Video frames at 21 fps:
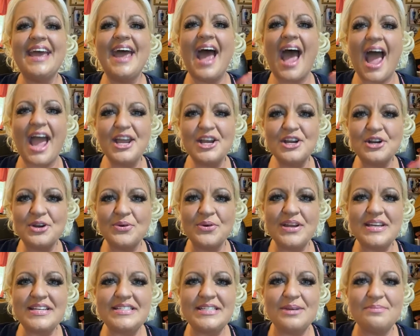I
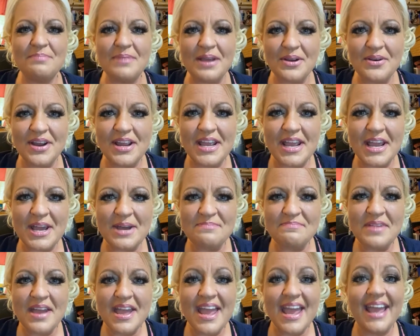agreed to marry him,
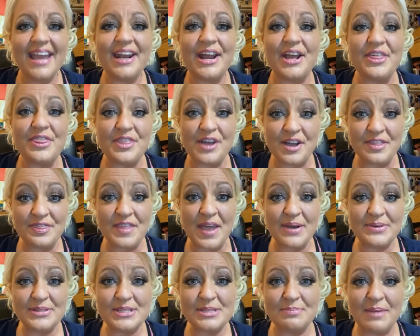and I thought that
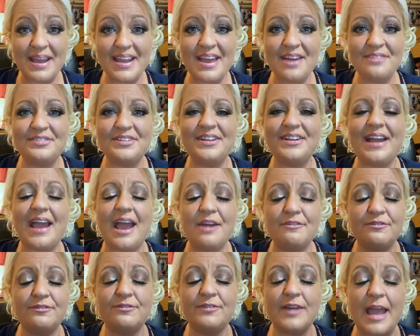was my
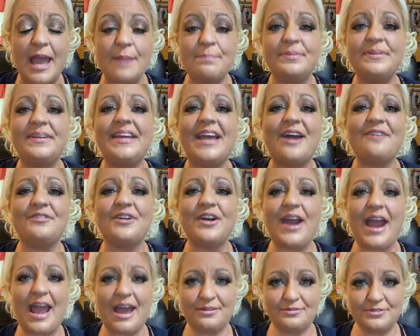happily ever
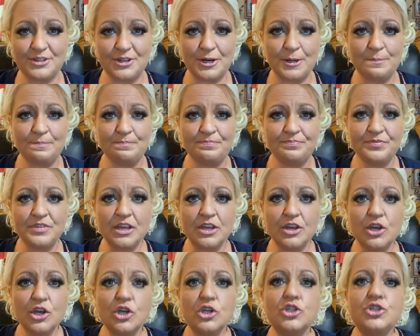after.
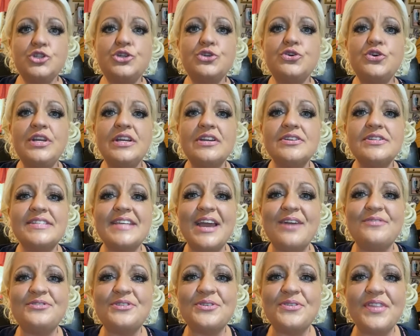2 years
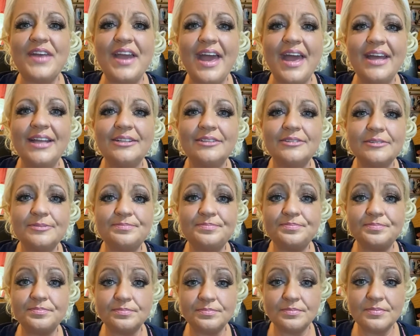after that,
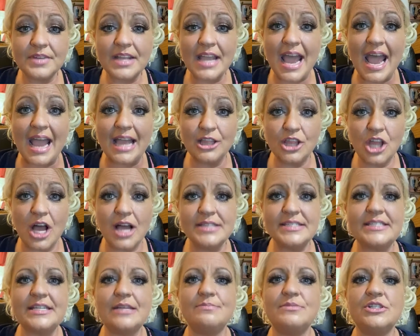I
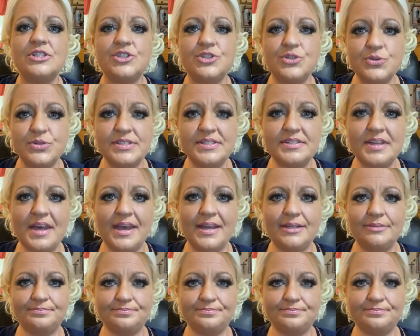lost him to suicide.